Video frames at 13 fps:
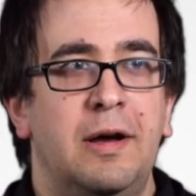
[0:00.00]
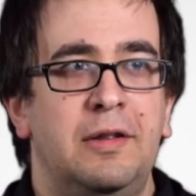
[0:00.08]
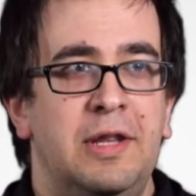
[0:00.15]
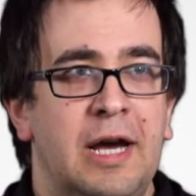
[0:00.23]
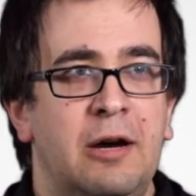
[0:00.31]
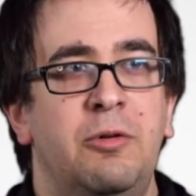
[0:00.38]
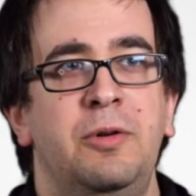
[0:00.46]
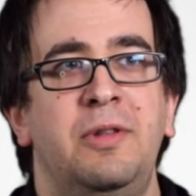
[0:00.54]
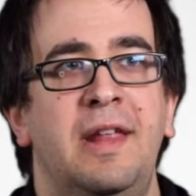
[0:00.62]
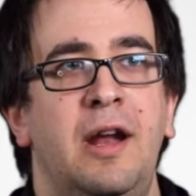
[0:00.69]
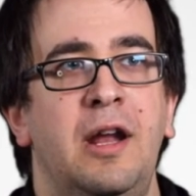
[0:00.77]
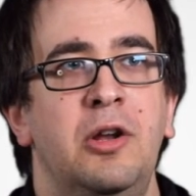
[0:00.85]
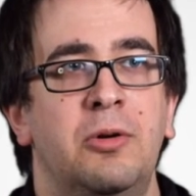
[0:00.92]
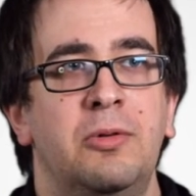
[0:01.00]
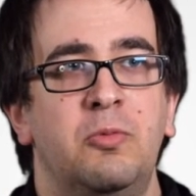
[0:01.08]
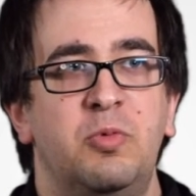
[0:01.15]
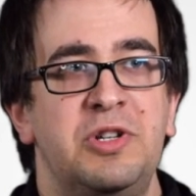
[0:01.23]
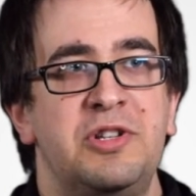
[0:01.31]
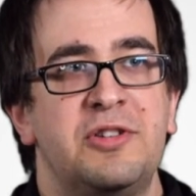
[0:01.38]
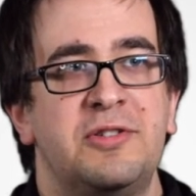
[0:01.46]
Now that I know
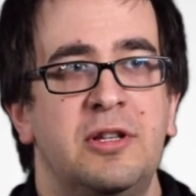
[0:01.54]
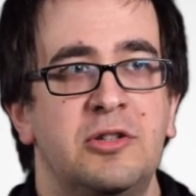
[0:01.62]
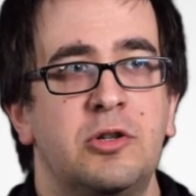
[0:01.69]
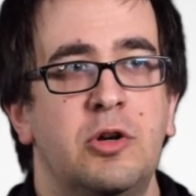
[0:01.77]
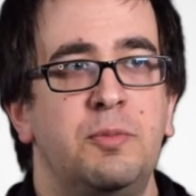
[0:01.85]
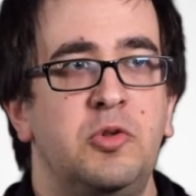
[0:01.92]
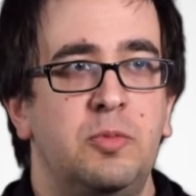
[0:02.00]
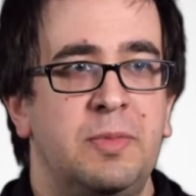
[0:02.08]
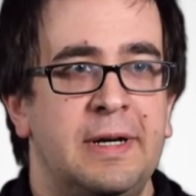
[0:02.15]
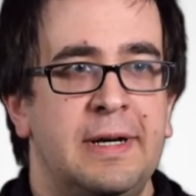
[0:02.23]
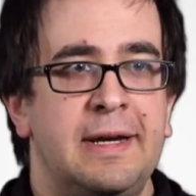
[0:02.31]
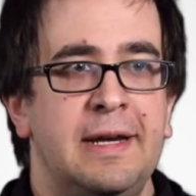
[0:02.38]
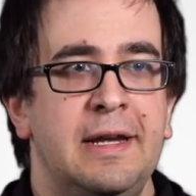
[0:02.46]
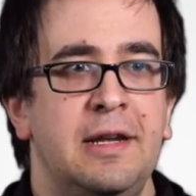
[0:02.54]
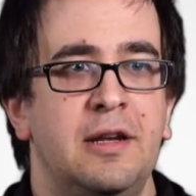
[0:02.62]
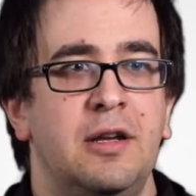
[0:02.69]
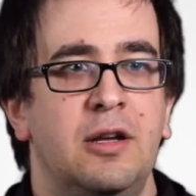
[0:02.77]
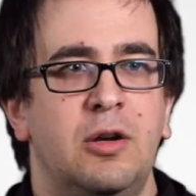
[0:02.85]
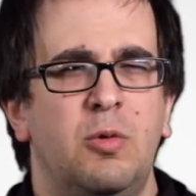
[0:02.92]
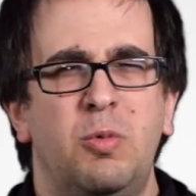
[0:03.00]
which oscilloscope to buy,
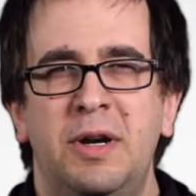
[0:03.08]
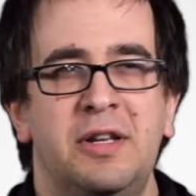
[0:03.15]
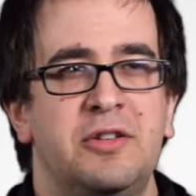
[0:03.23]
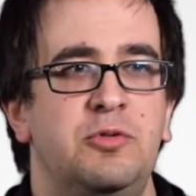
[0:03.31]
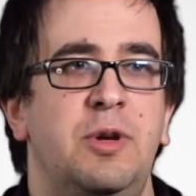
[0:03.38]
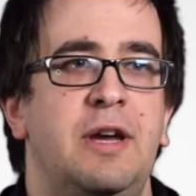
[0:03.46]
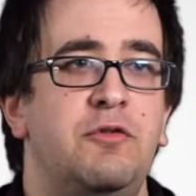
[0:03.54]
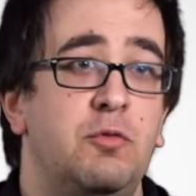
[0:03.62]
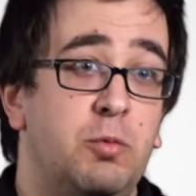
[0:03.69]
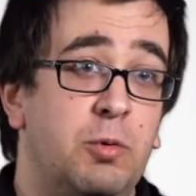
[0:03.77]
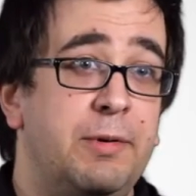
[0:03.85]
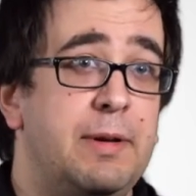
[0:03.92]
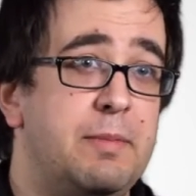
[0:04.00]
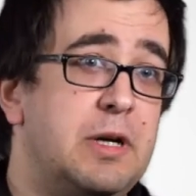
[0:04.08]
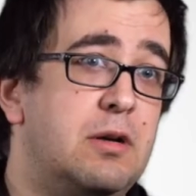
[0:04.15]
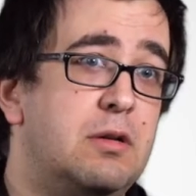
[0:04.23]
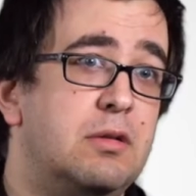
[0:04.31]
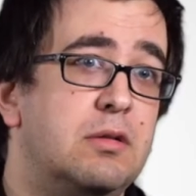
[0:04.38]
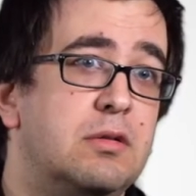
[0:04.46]
what else do I have to worry about?